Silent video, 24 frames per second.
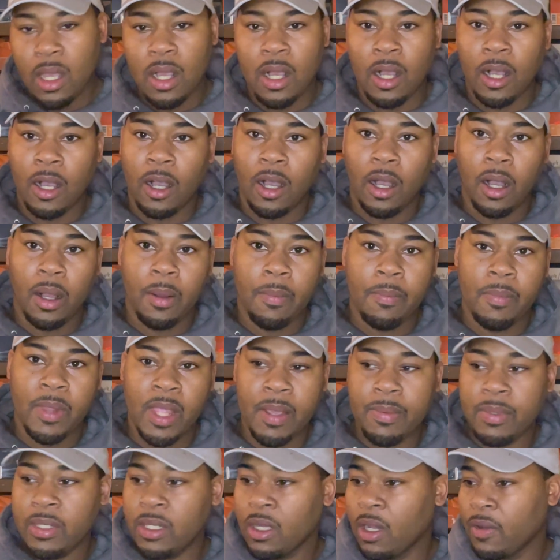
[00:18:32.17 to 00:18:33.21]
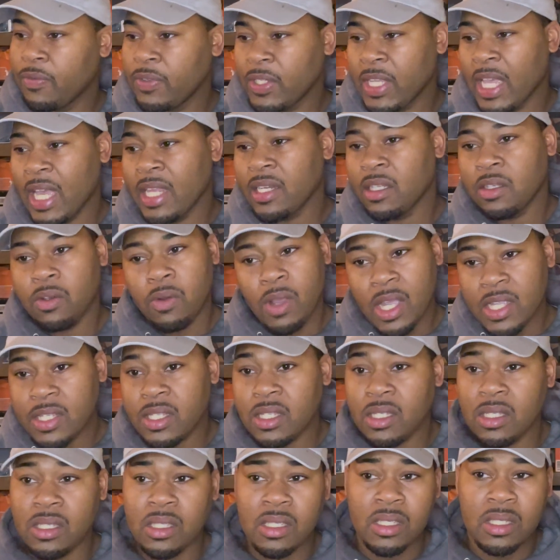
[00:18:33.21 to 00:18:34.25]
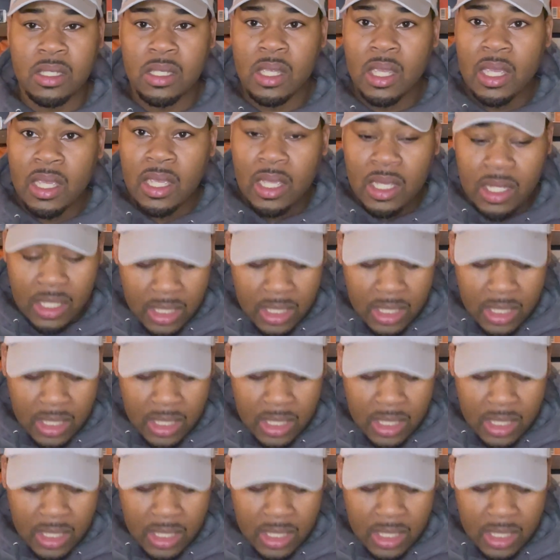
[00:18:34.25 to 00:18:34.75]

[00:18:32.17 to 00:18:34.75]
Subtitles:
Let me know if you got any questions, any